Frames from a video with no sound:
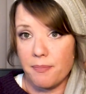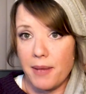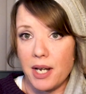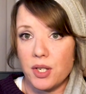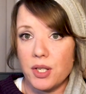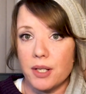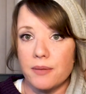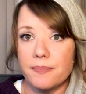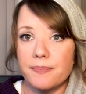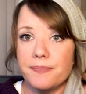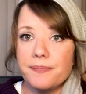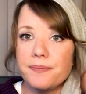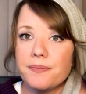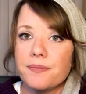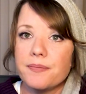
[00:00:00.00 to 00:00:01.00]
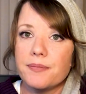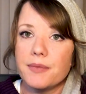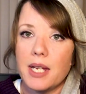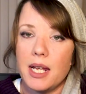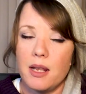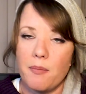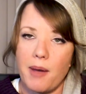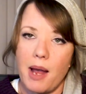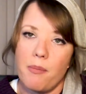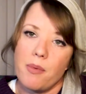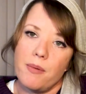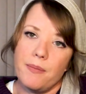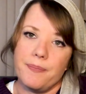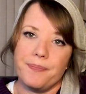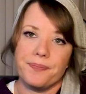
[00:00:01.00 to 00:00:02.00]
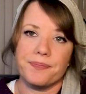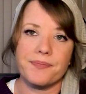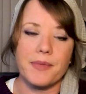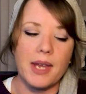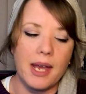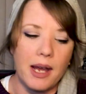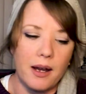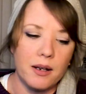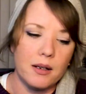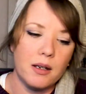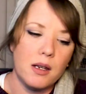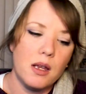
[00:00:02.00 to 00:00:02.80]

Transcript: mentioned in the Bible, okay?